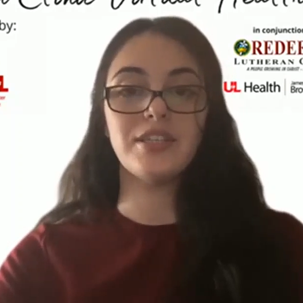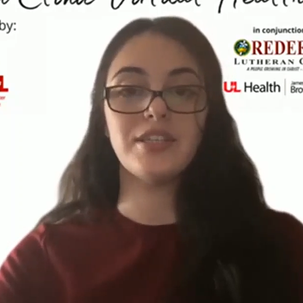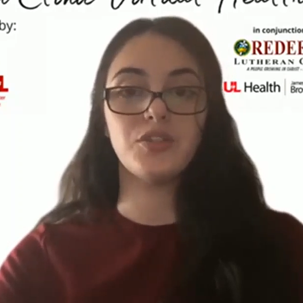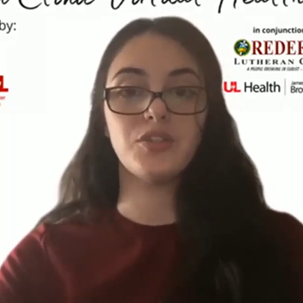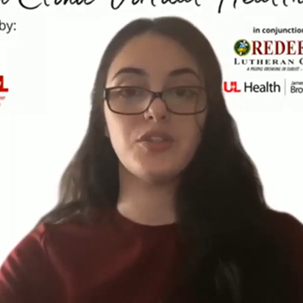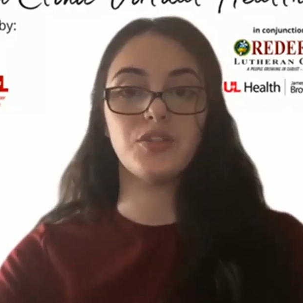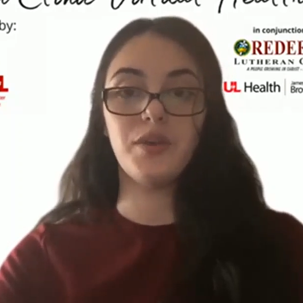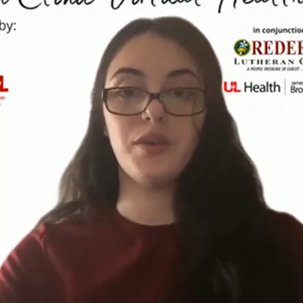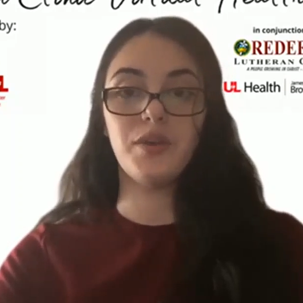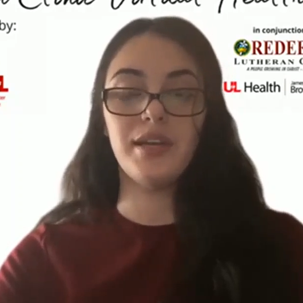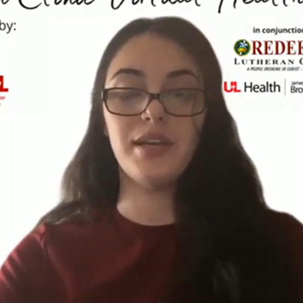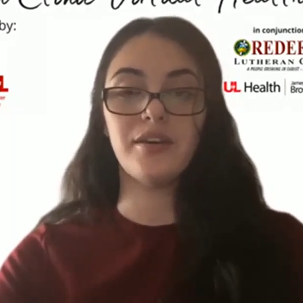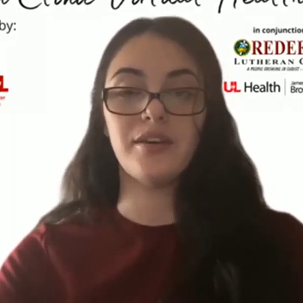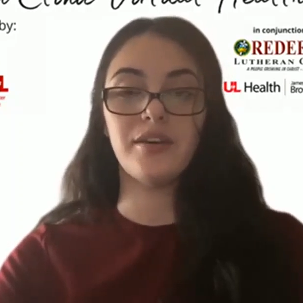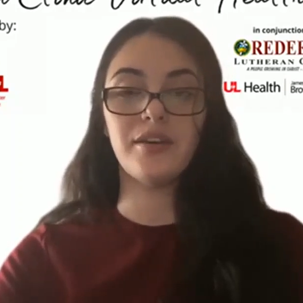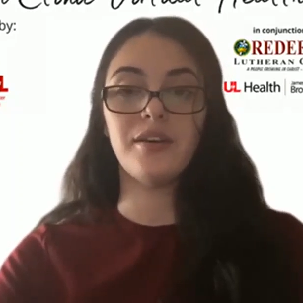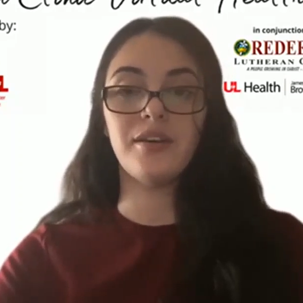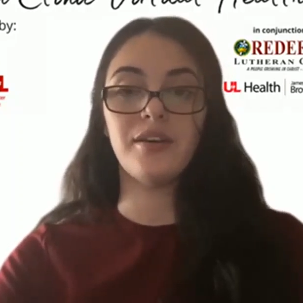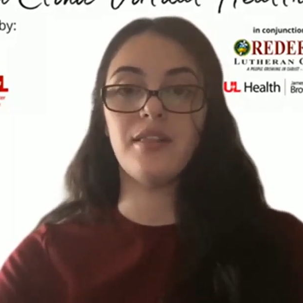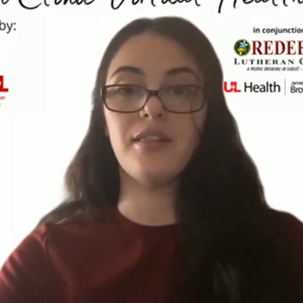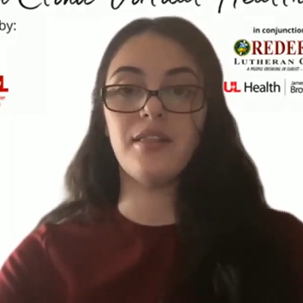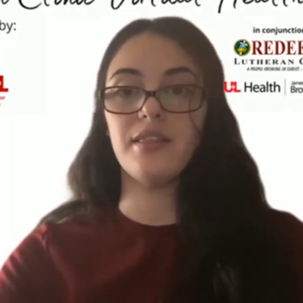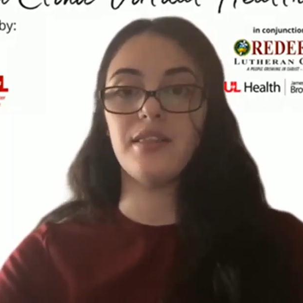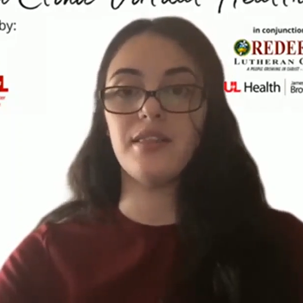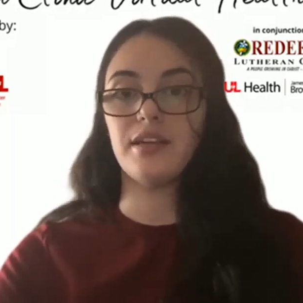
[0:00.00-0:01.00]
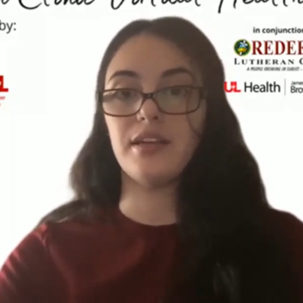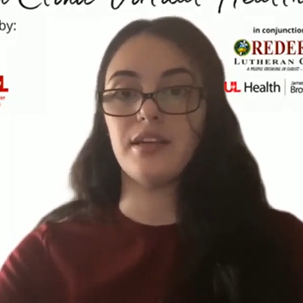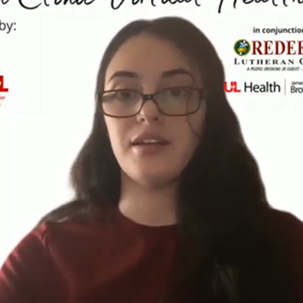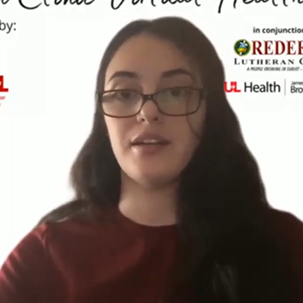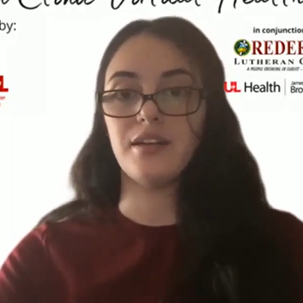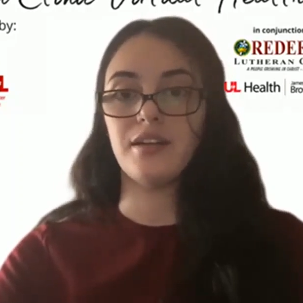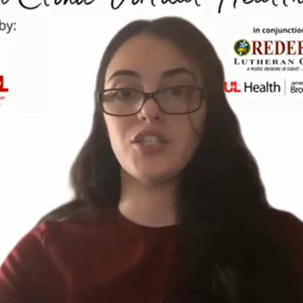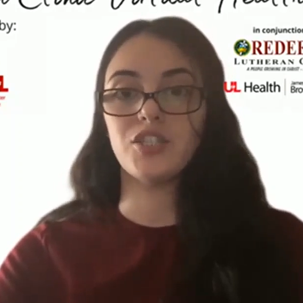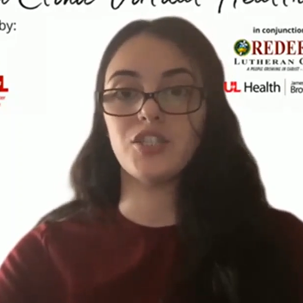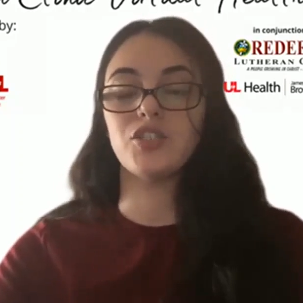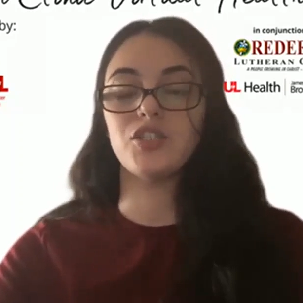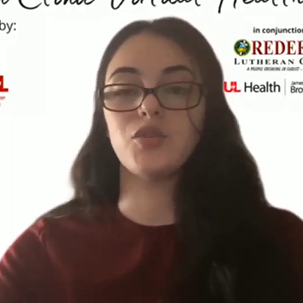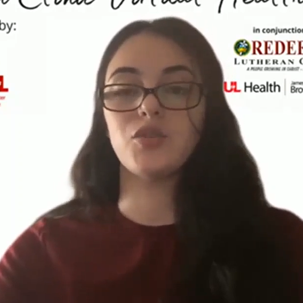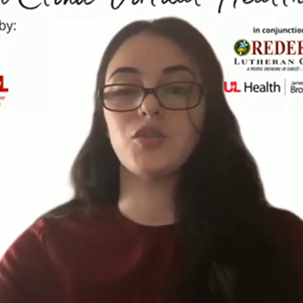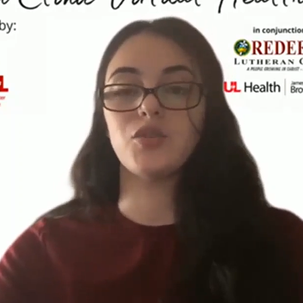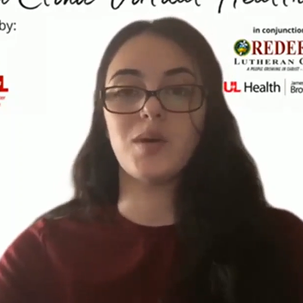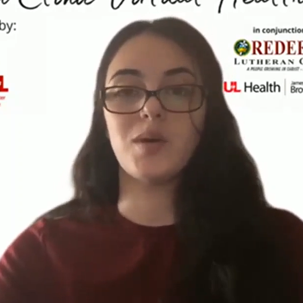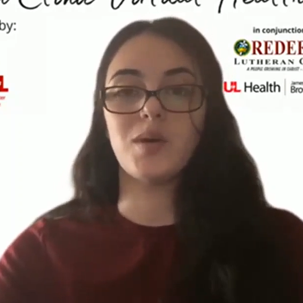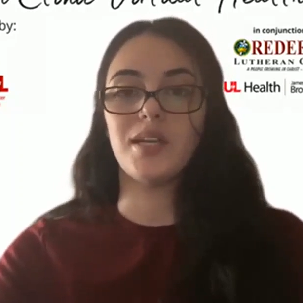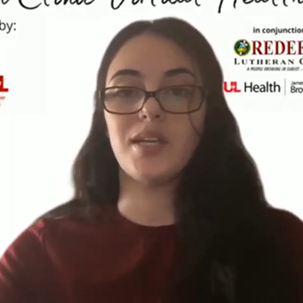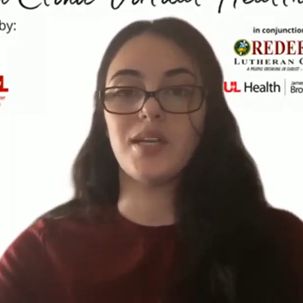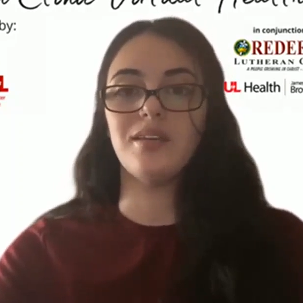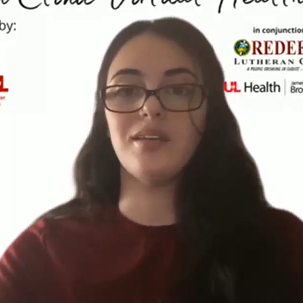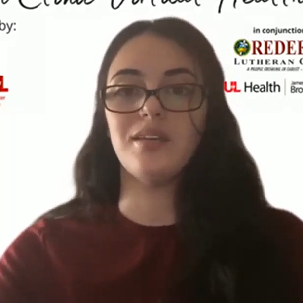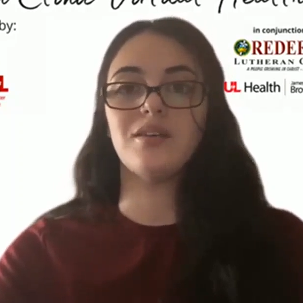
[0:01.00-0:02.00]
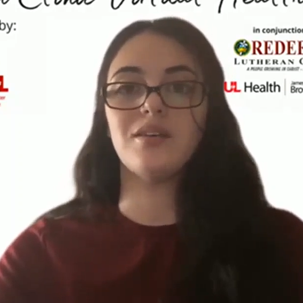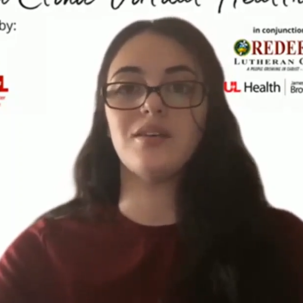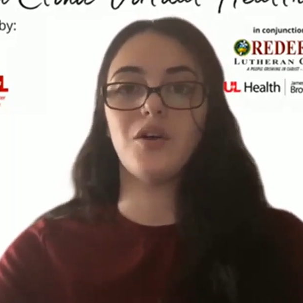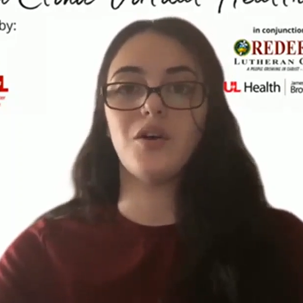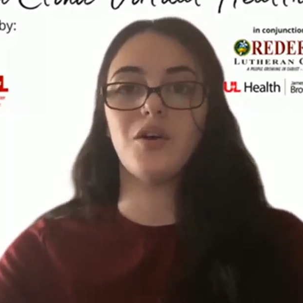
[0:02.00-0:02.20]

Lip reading: is greater than 120